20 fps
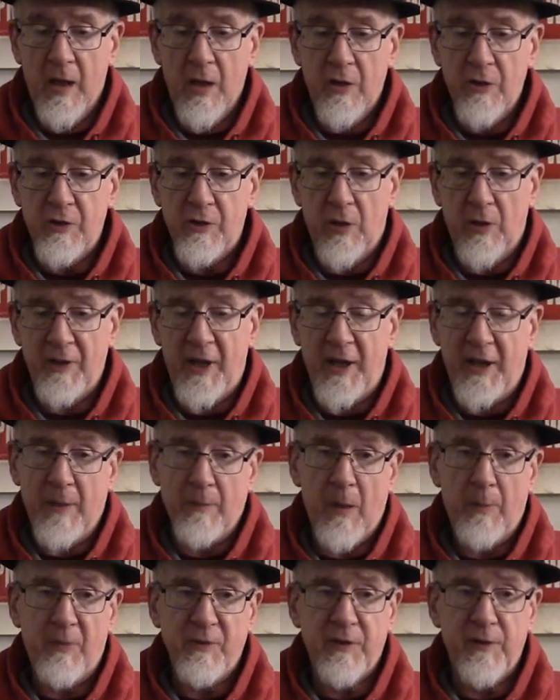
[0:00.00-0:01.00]
So they
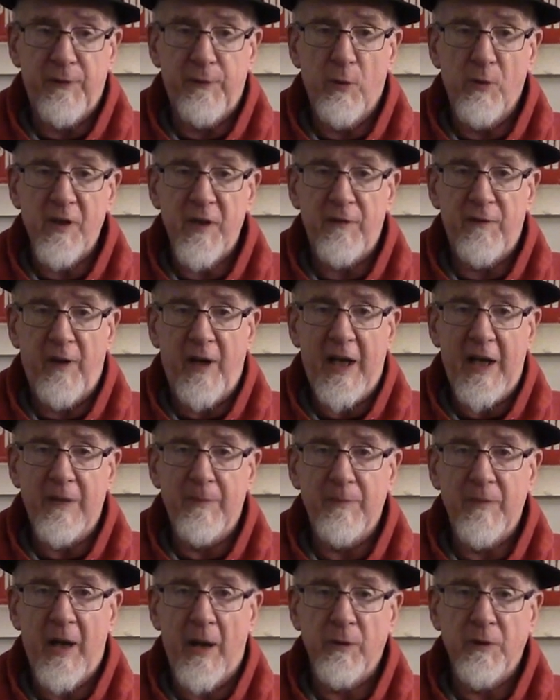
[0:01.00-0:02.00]
came up with the
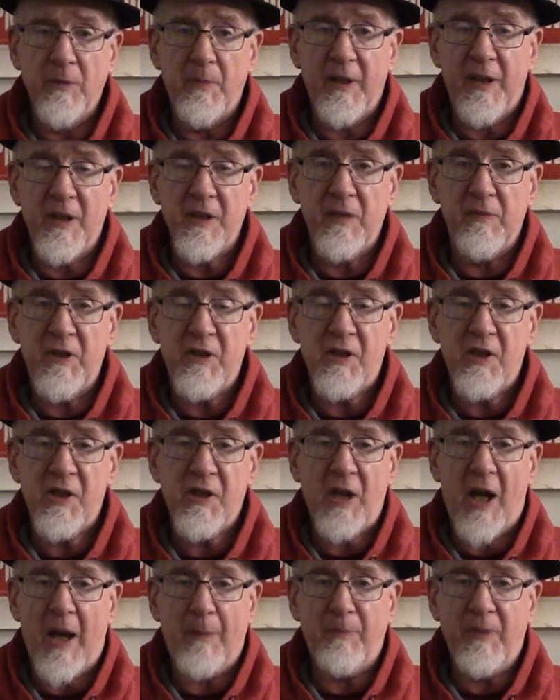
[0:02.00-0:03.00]
45 not only because of its
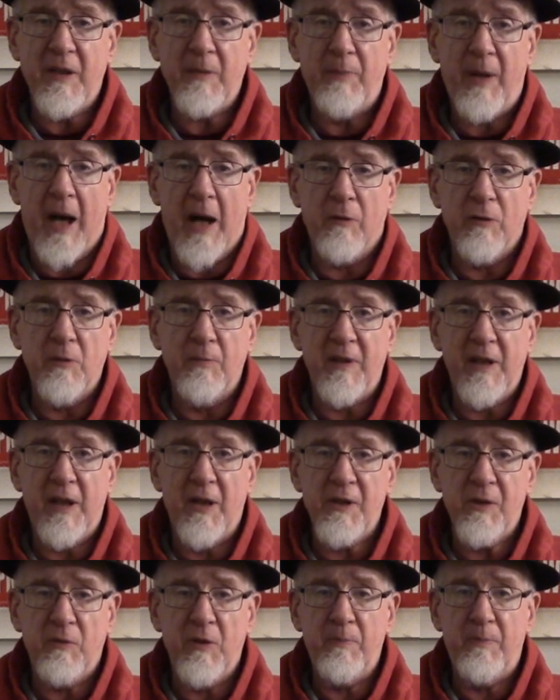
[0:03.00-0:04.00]
stopping power,
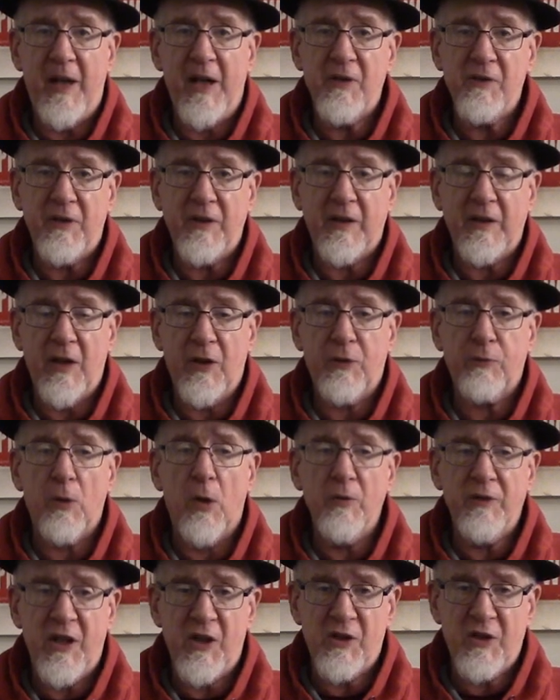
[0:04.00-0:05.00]
because it would basically
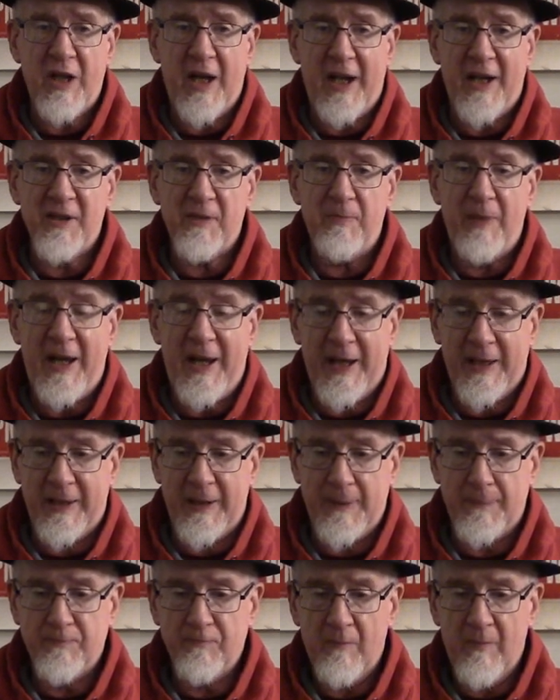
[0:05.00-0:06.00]
throw these guys
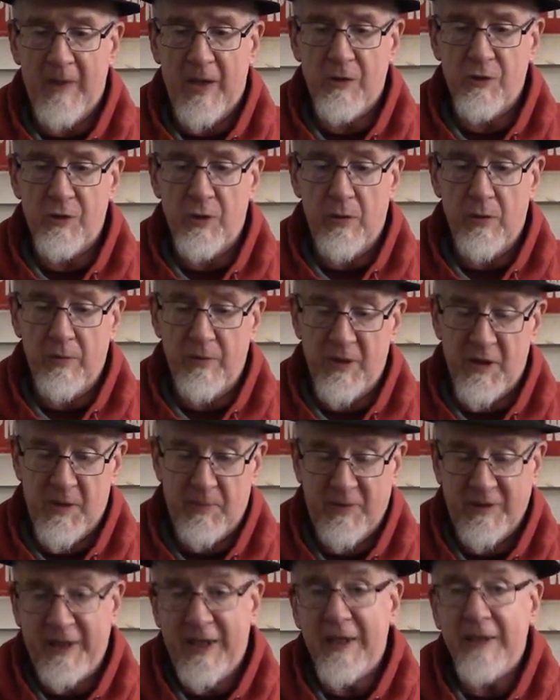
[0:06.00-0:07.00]
back. So
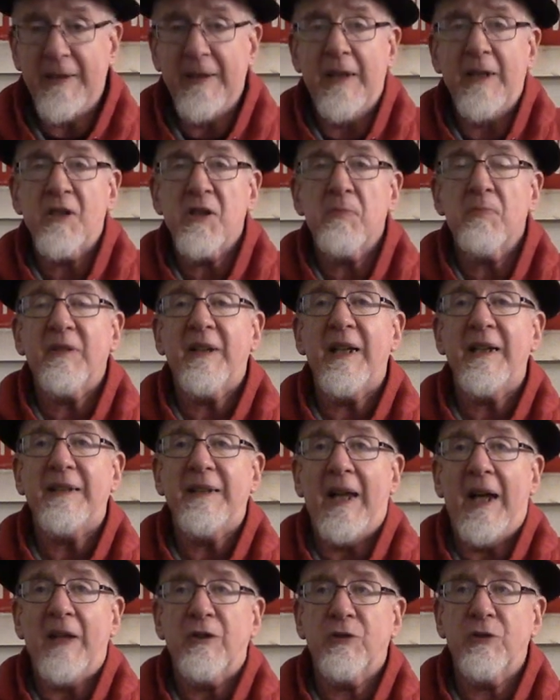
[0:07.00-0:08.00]
Spillane
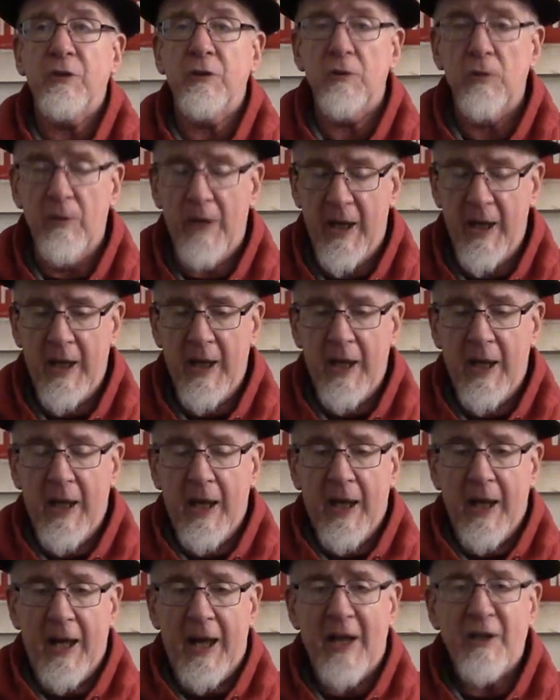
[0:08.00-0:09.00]
explained that too.
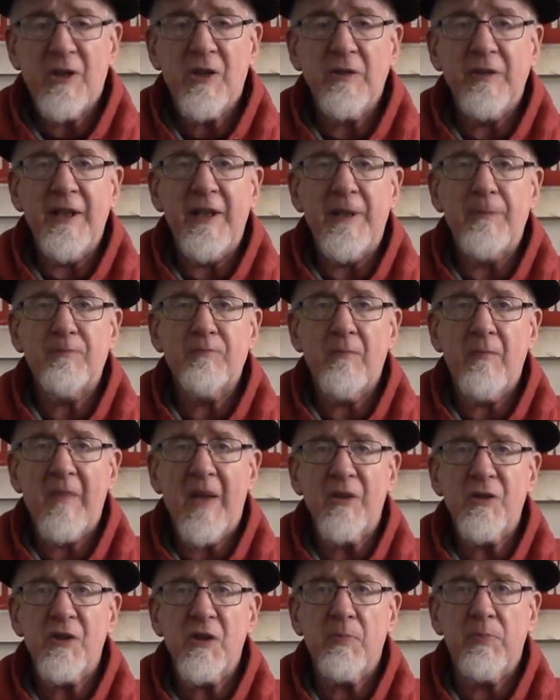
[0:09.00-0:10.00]
Actually,
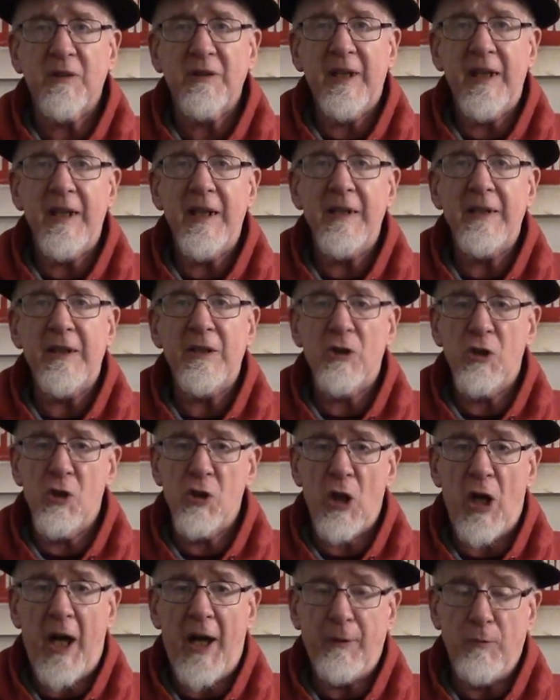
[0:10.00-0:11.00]
Spillane and
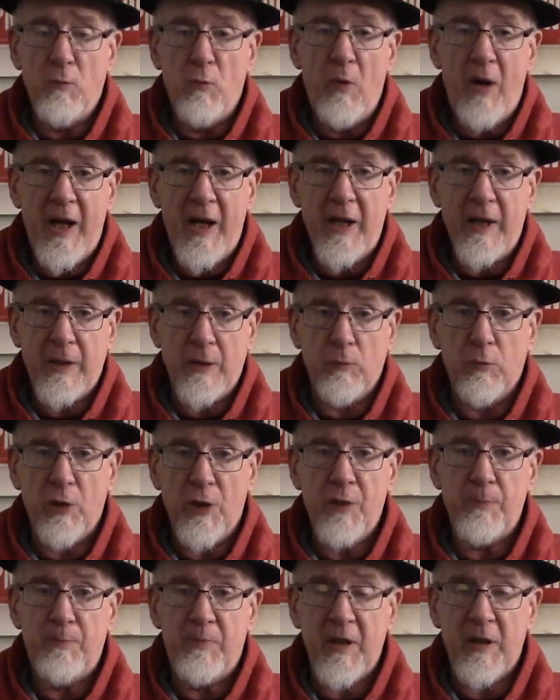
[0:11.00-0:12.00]
John Wayne
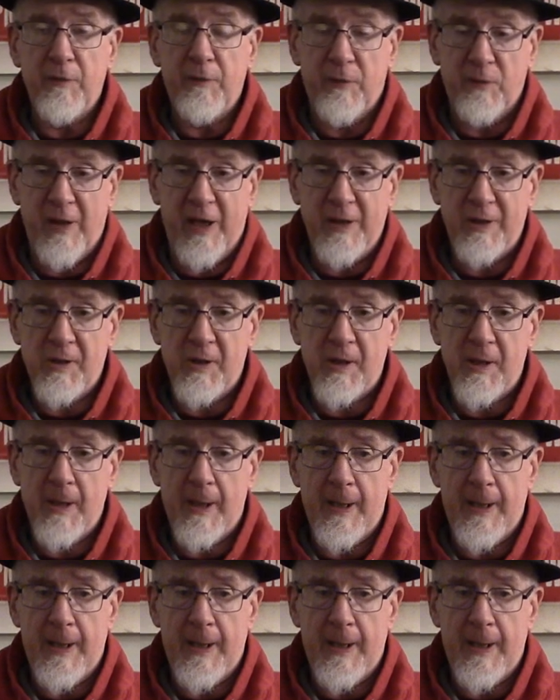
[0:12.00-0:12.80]
were big friends.